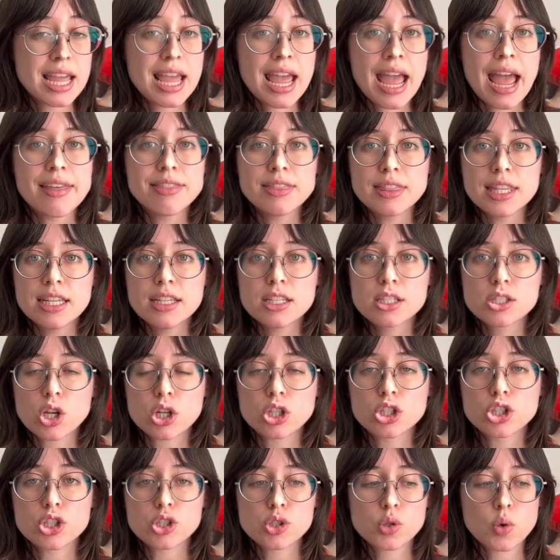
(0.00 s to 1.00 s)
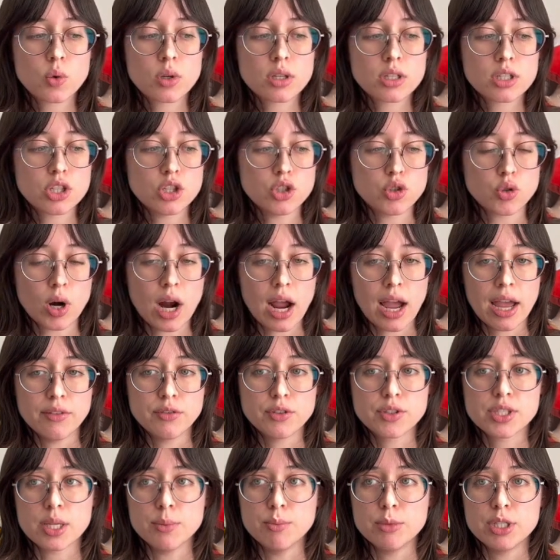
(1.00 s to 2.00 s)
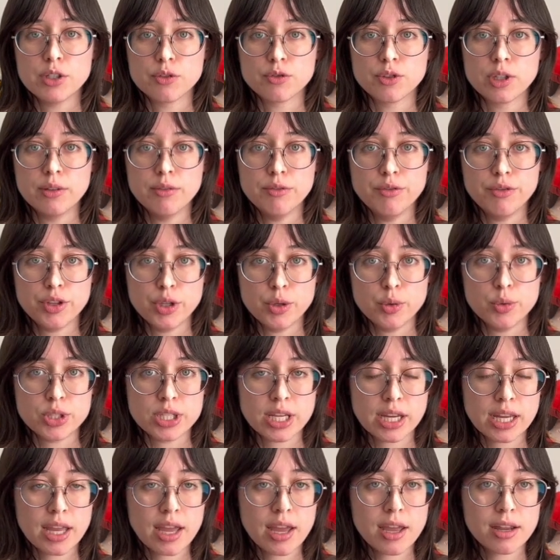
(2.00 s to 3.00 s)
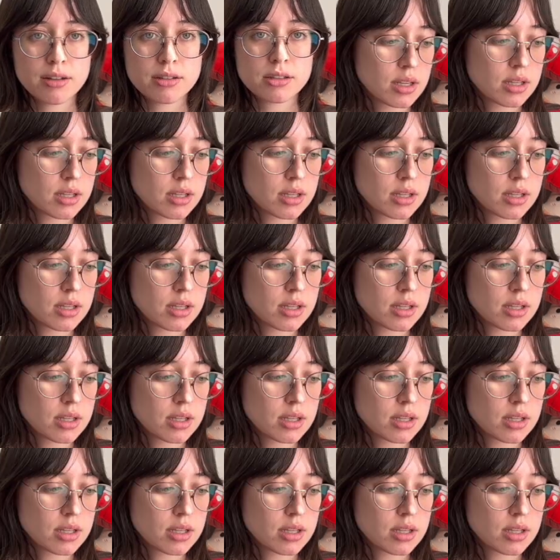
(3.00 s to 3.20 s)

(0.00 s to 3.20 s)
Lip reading: and these are just going to drive some different views again.